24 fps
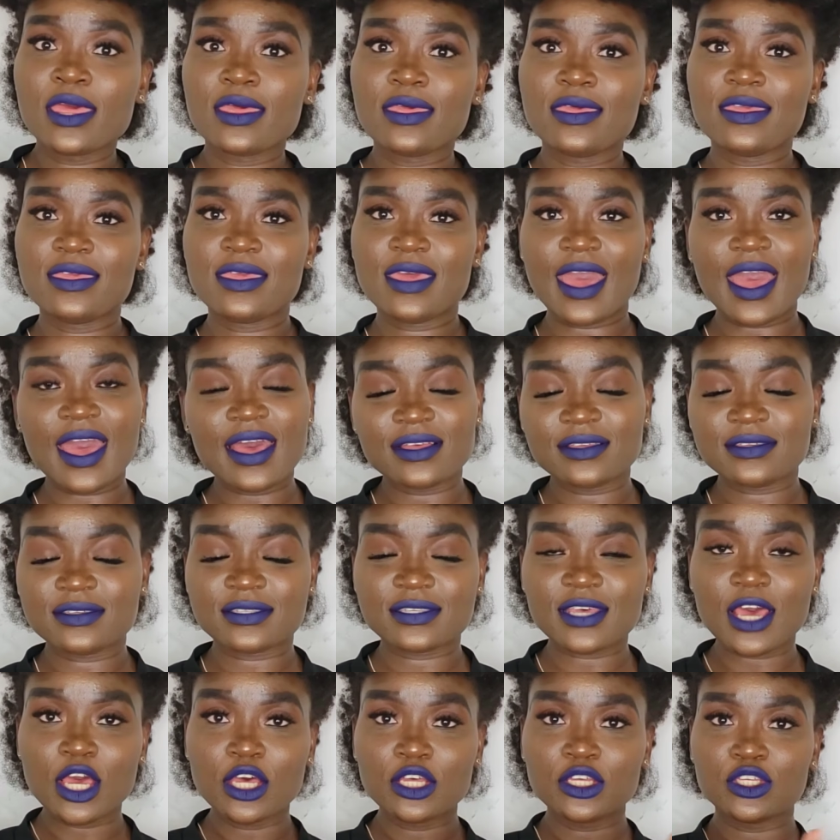
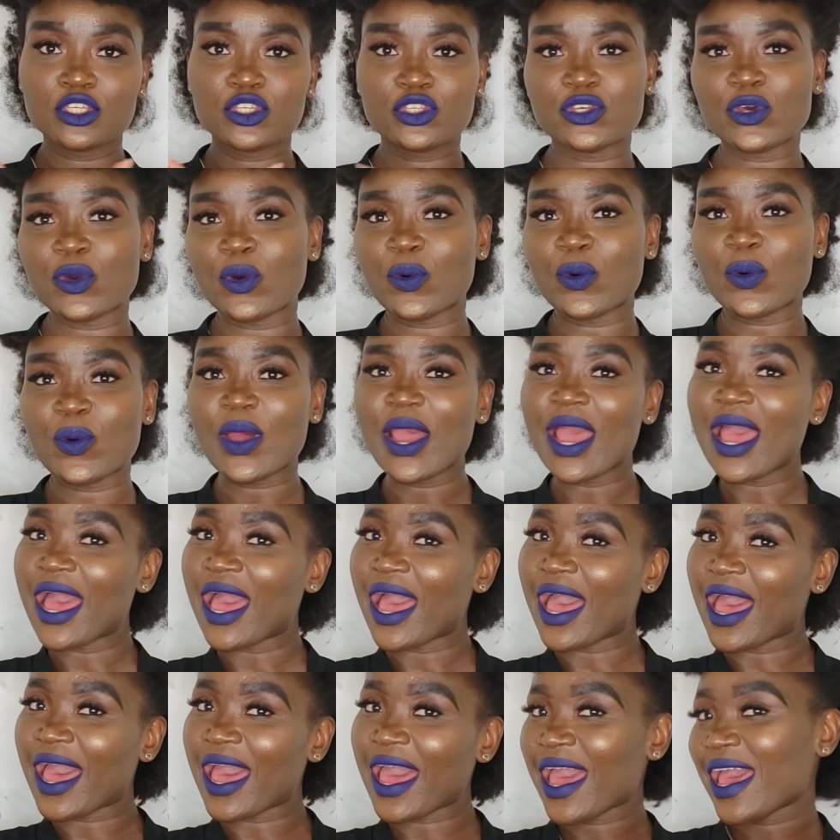Yes, so
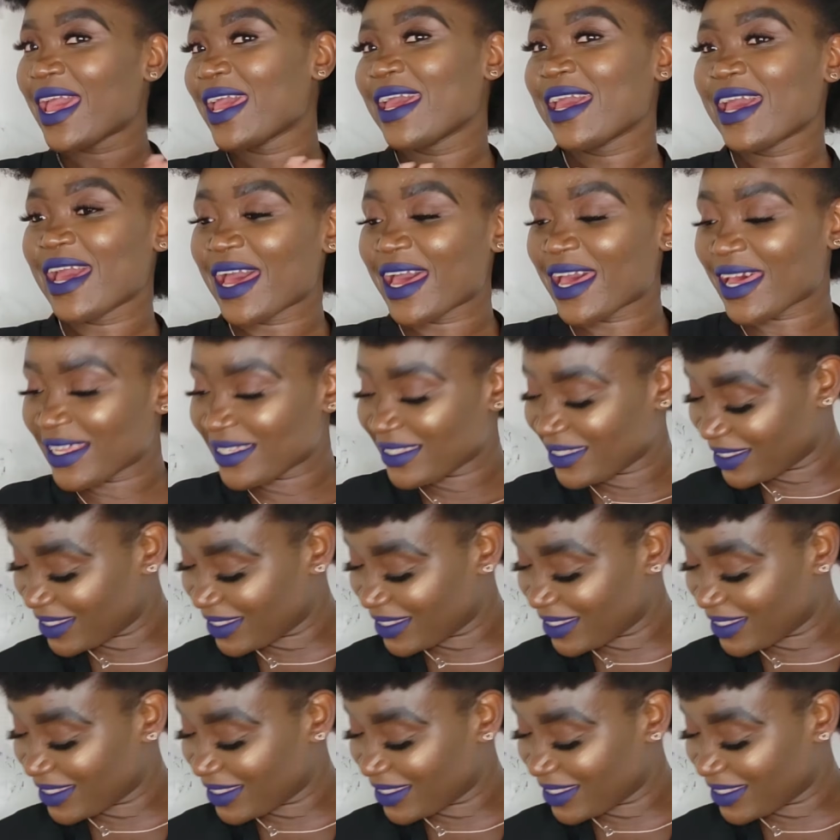I got